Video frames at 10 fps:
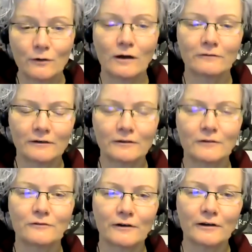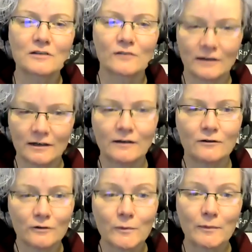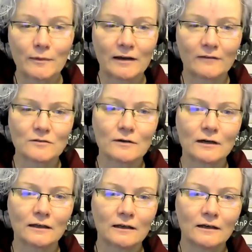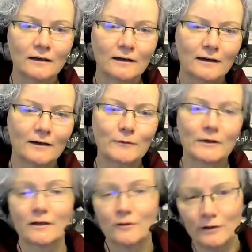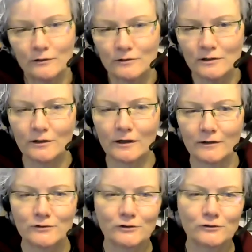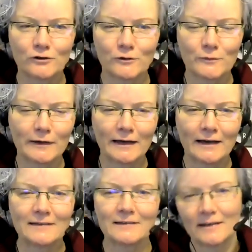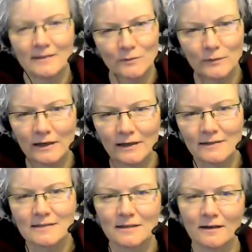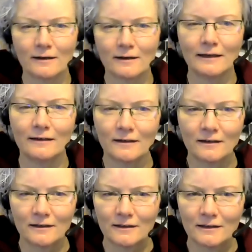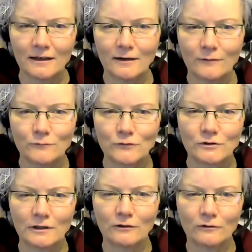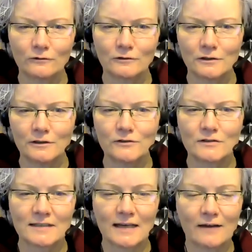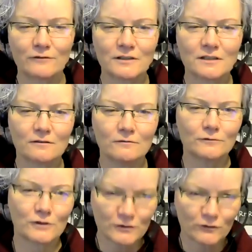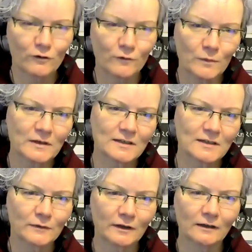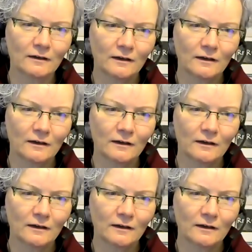found them very useful, and I know other people have as well. And I know you kind of draw them by hand, and then somebody else, a colleague, you know, uses Canva to transform them into something